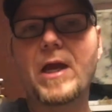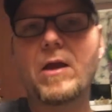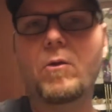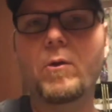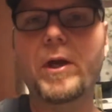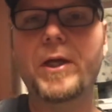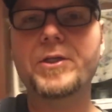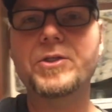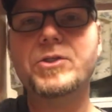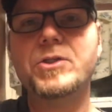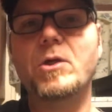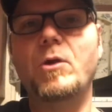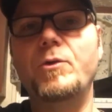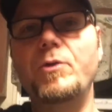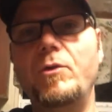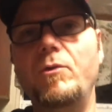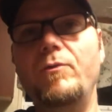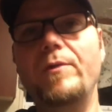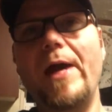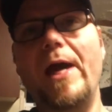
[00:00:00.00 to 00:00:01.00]
I'll go ahead and show
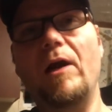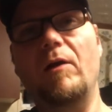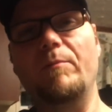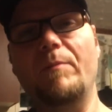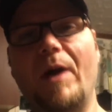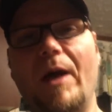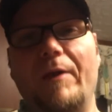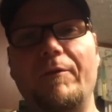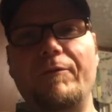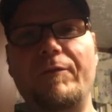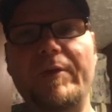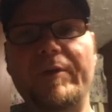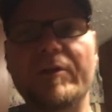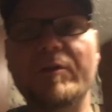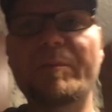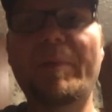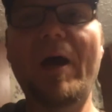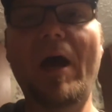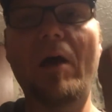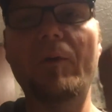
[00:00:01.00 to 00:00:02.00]
you that on
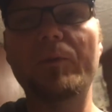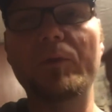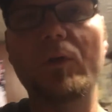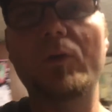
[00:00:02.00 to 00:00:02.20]
MyFitnessPal